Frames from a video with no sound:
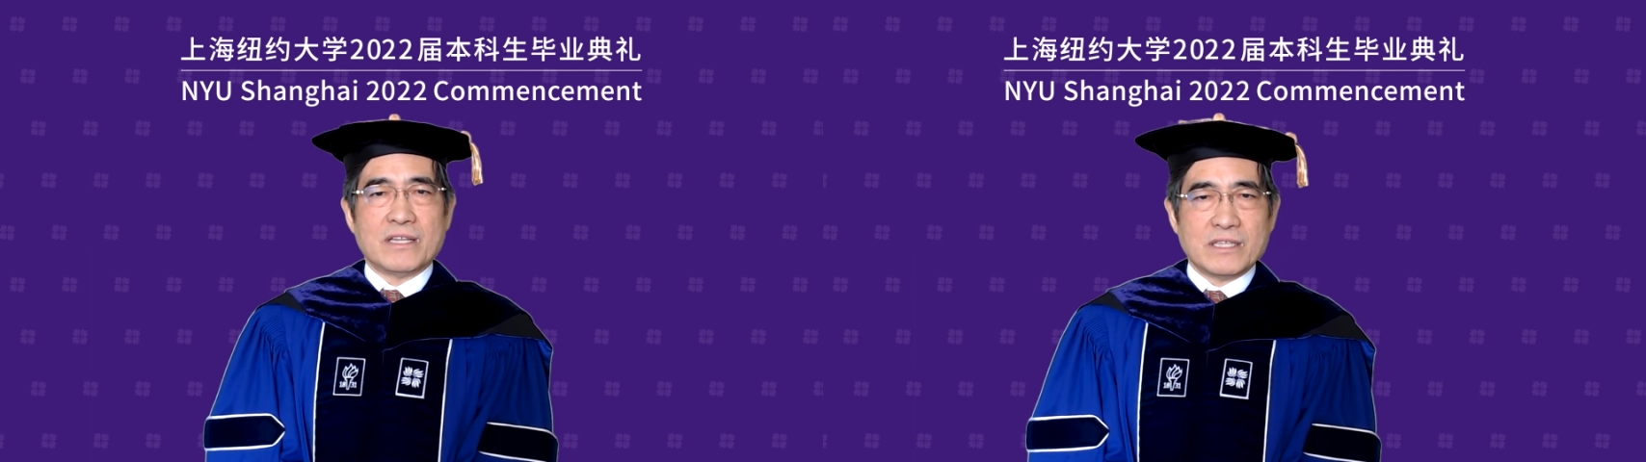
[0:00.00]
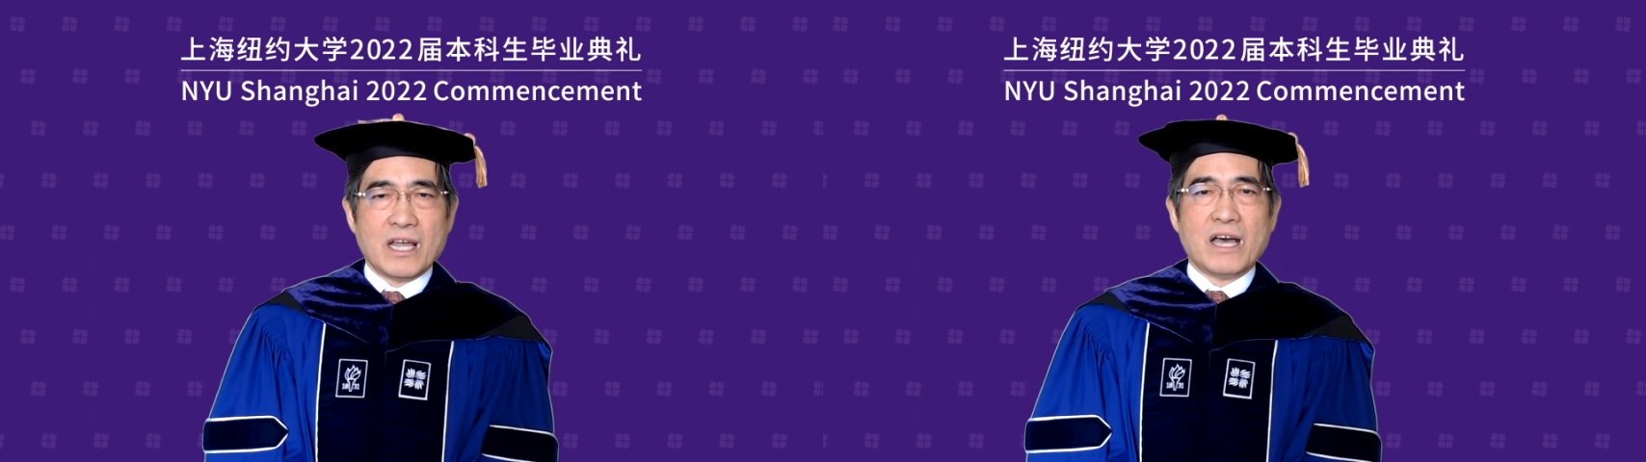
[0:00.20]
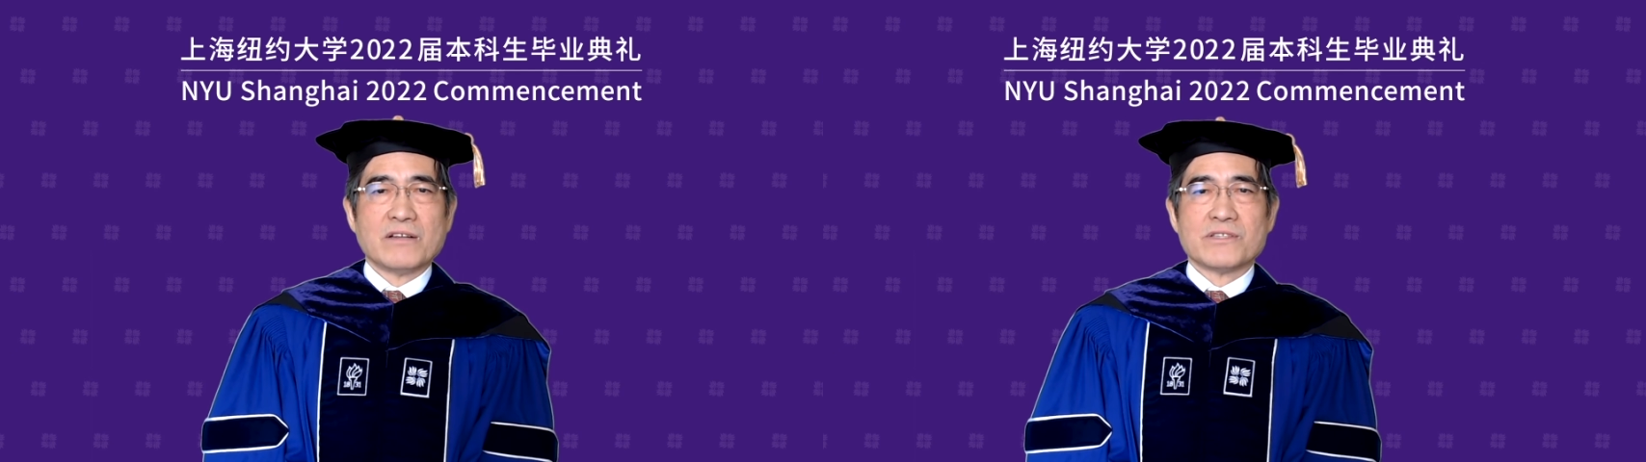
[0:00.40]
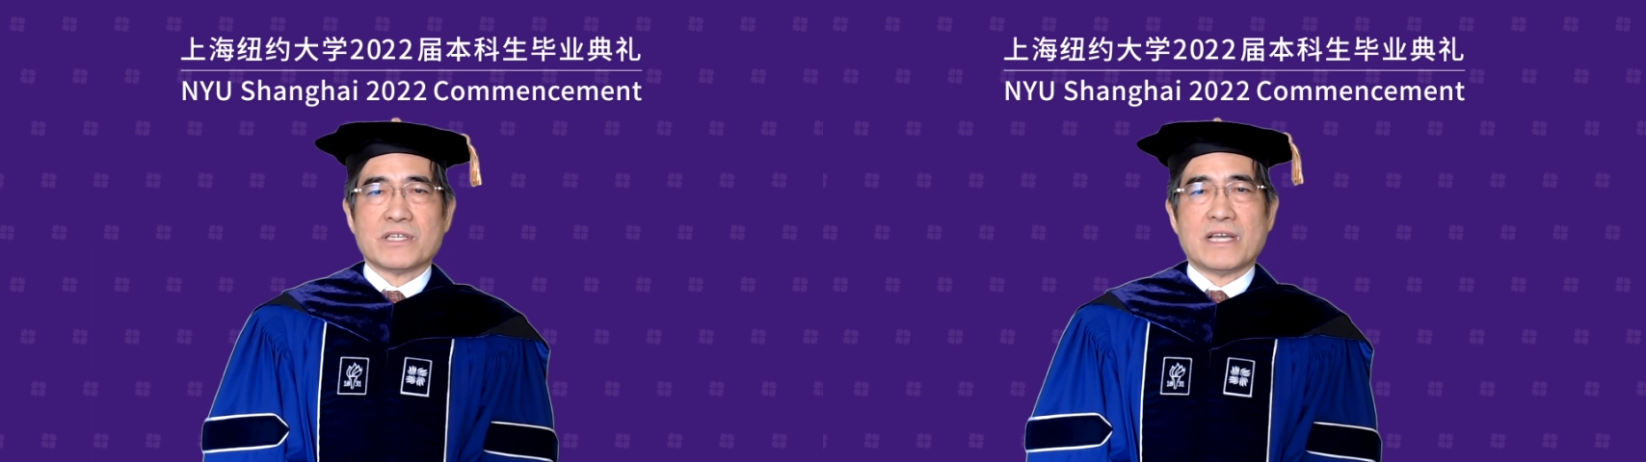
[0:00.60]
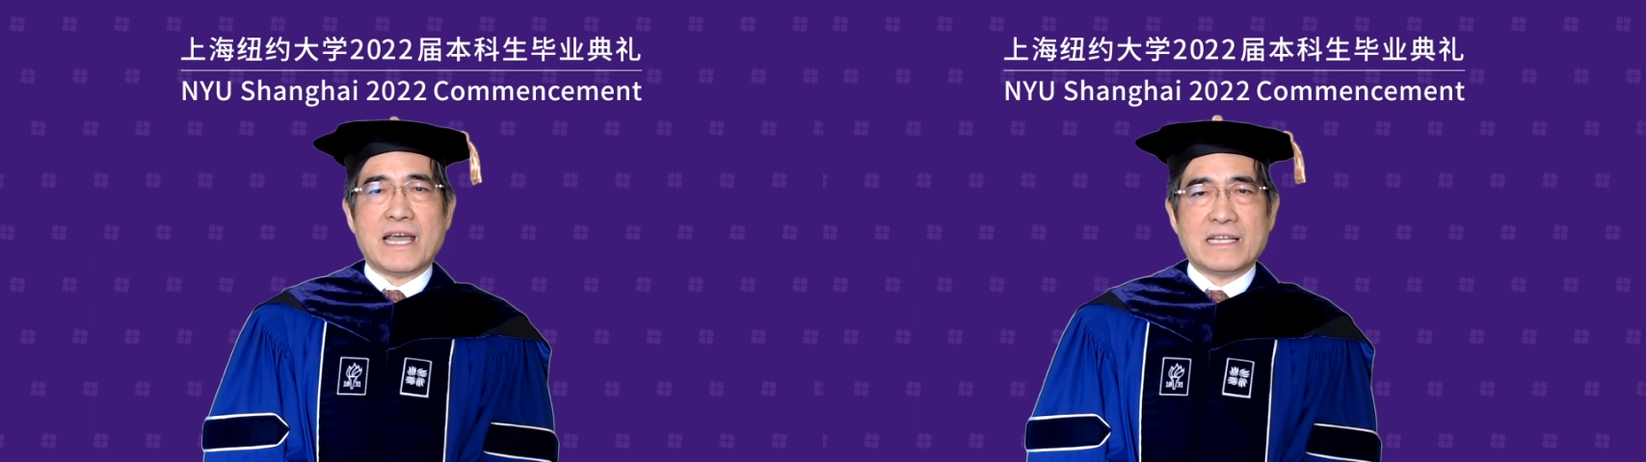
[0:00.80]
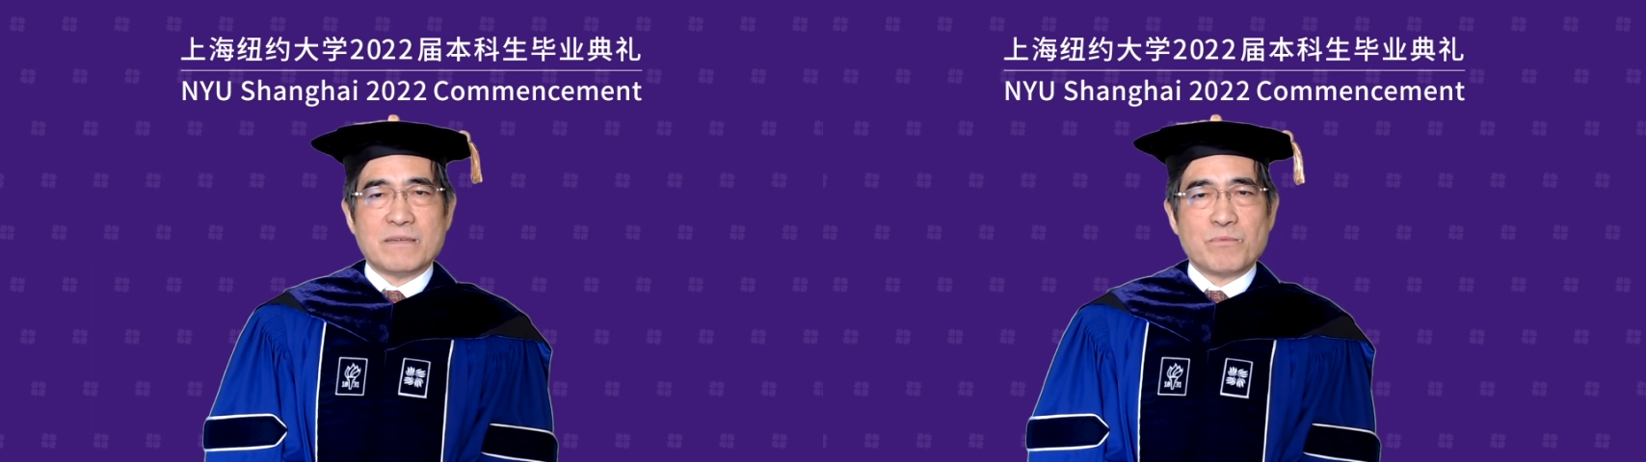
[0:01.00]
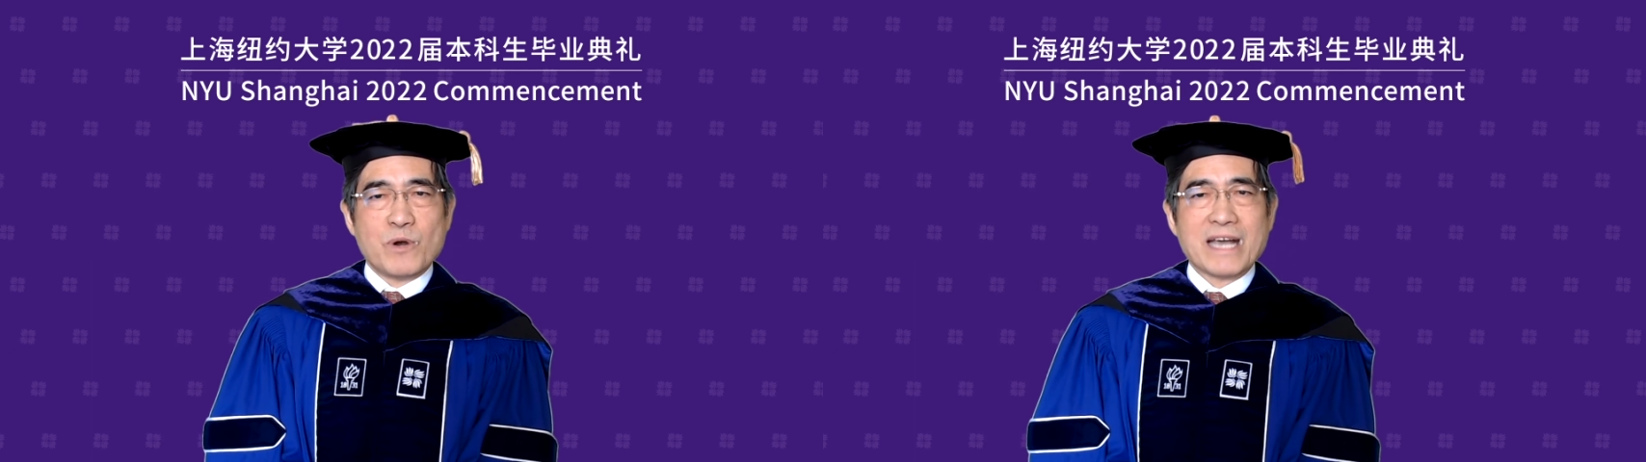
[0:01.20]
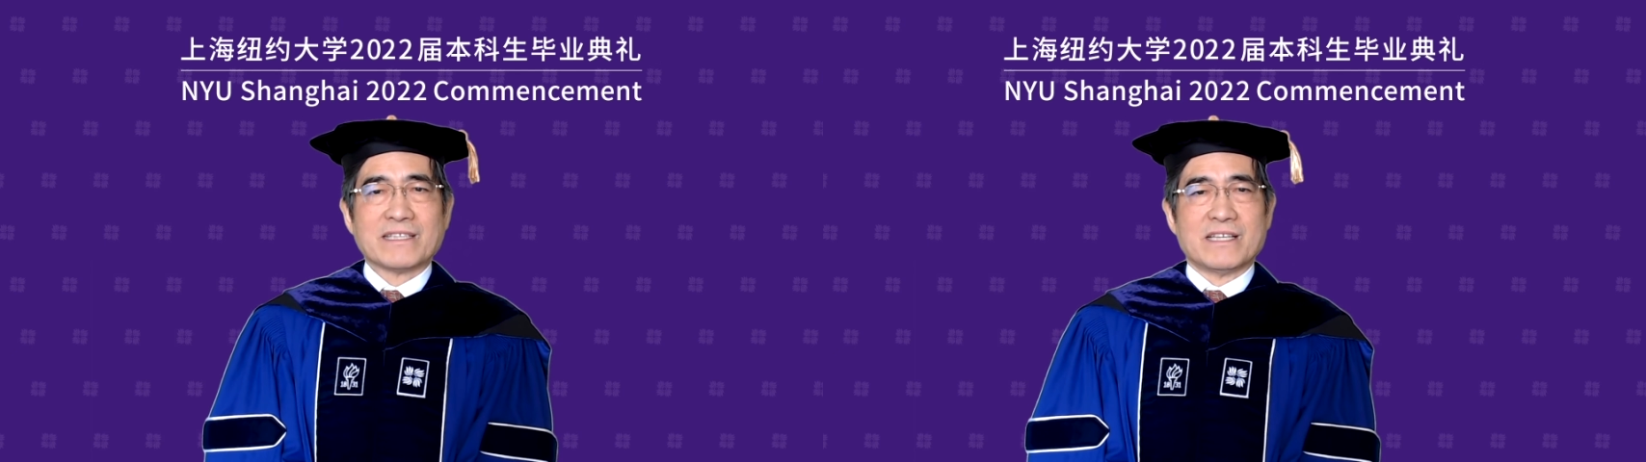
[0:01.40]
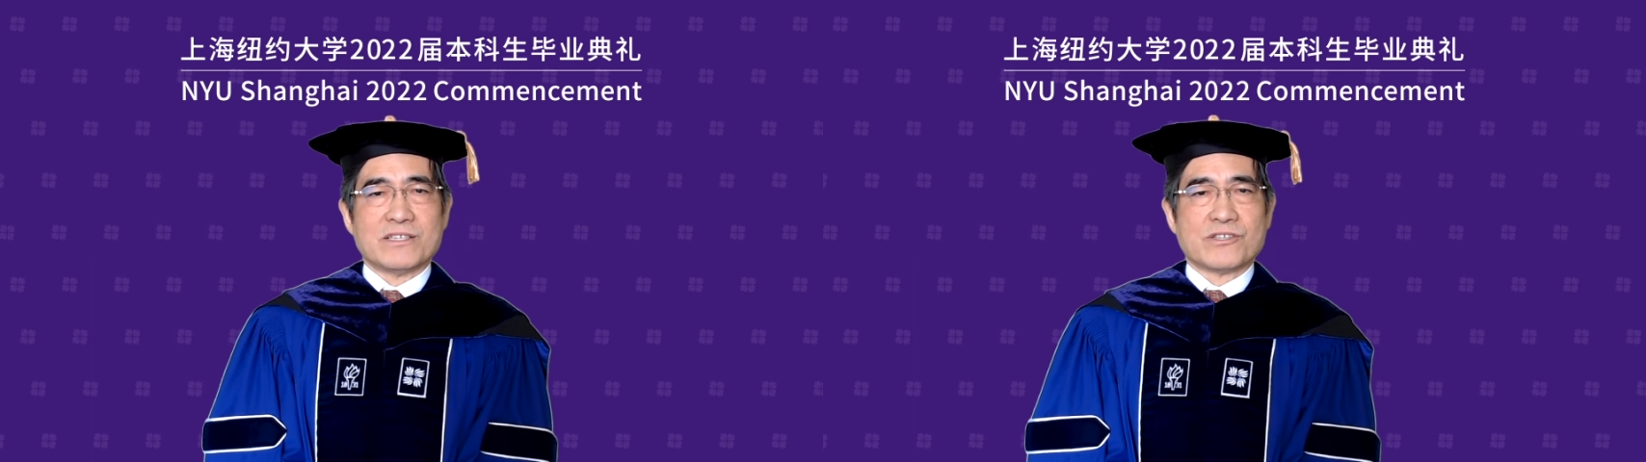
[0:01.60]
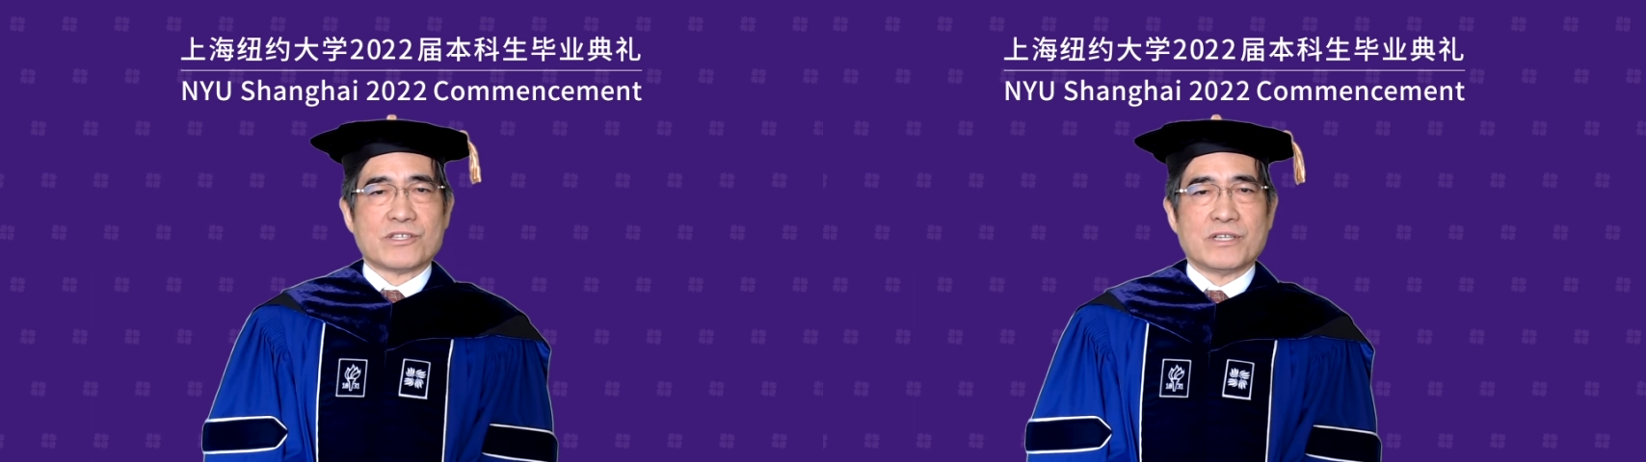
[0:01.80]
taught and
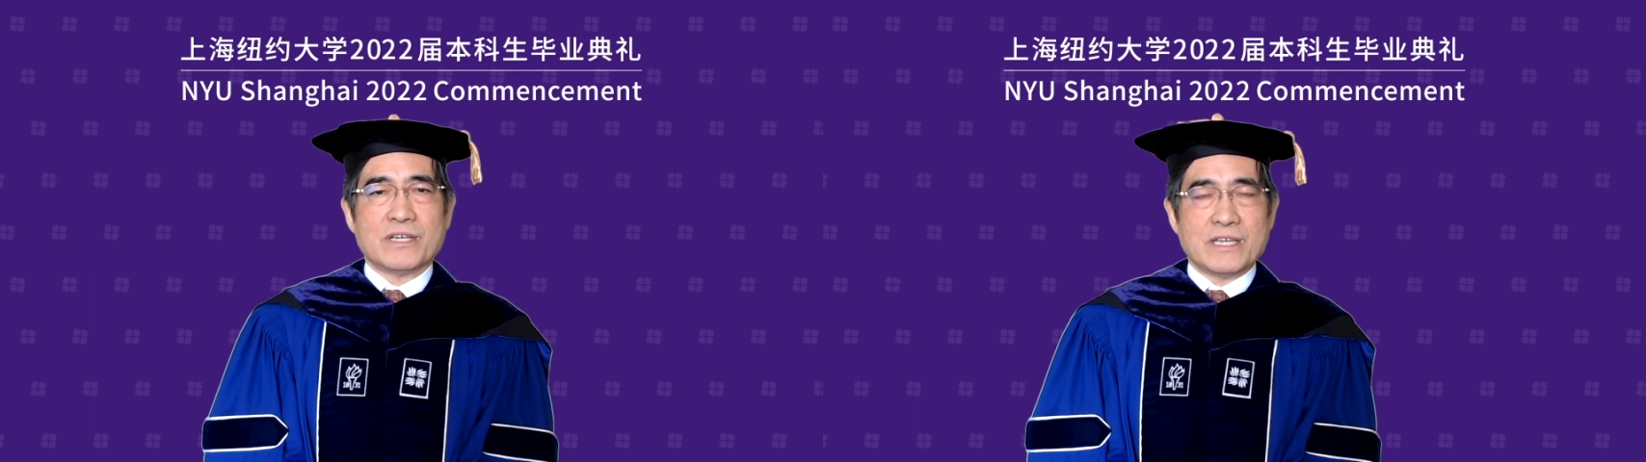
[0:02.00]
practiced